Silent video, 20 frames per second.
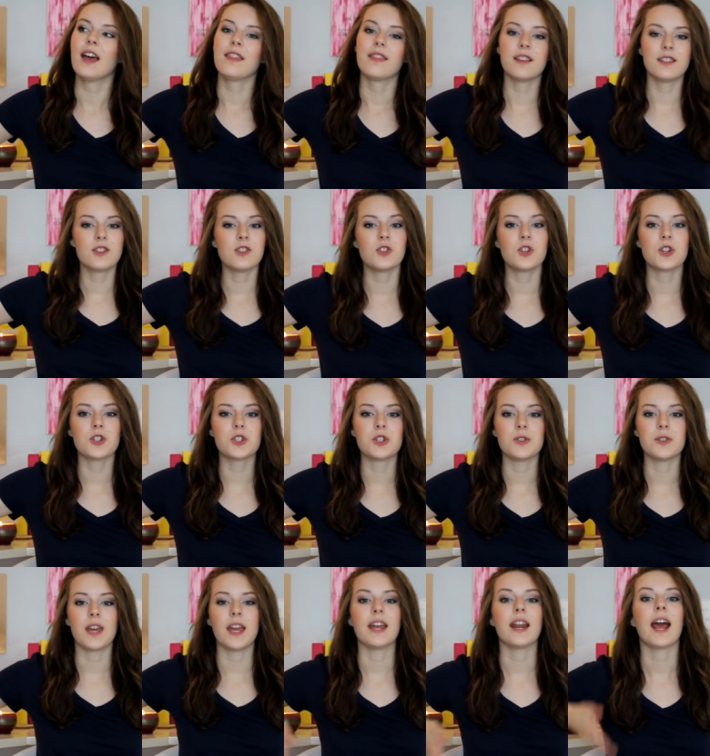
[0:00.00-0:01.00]
this is your
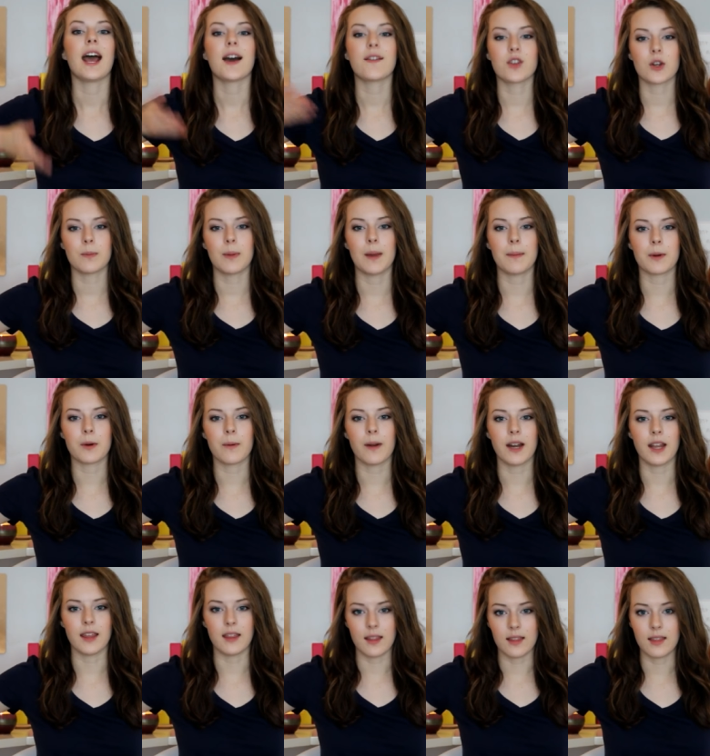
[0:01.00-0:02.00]
due date, have your paper
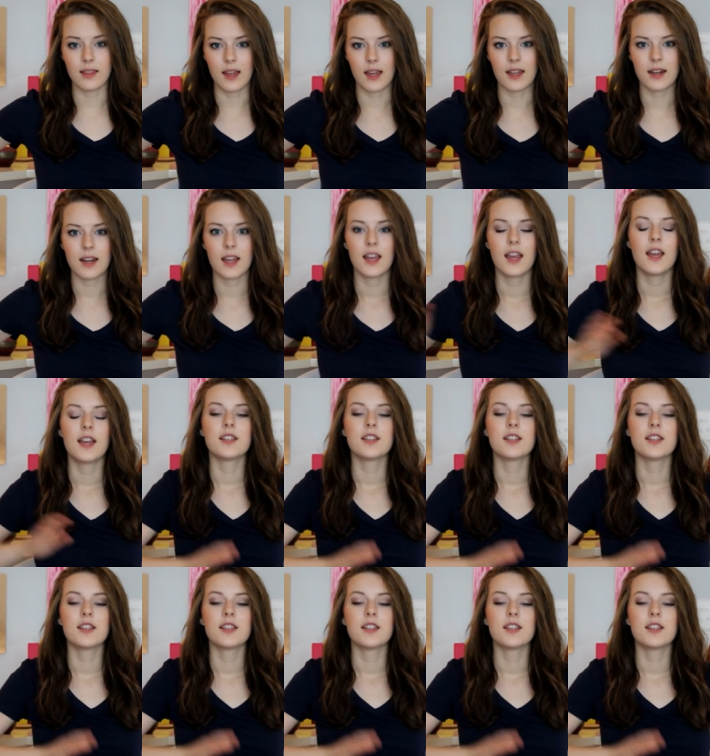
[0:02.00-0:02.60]
ready then.